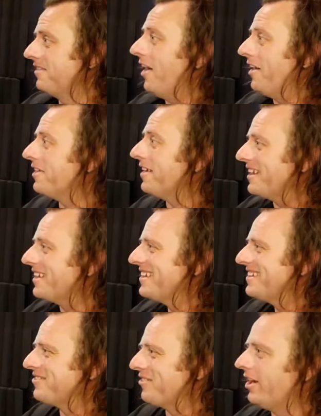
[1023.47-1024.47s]
I
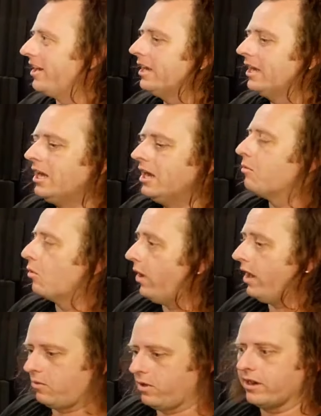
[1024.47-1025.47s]
think, right? Probably. But
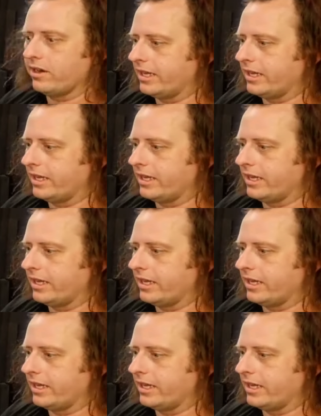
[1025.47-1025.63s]
where, where it